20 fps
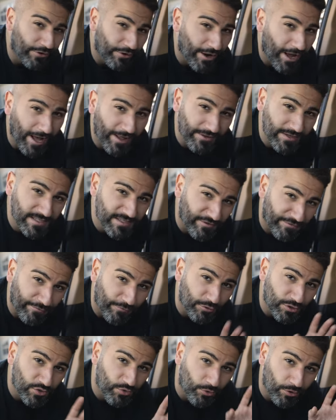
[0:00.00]
it or not, this is a
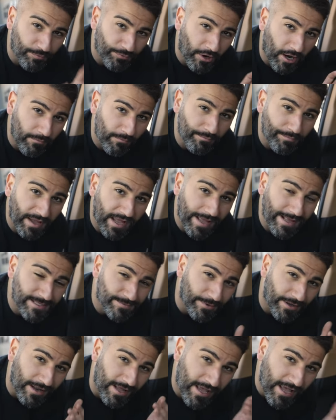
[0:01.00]
first world problem pains,
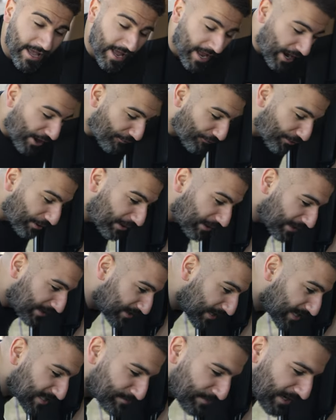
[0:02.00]
but it really
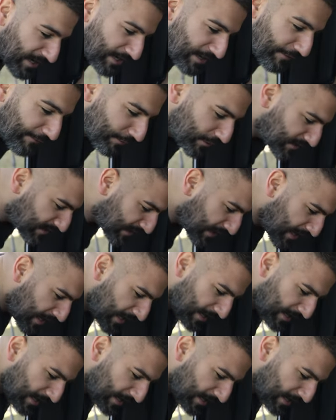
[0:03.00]
does make a difference.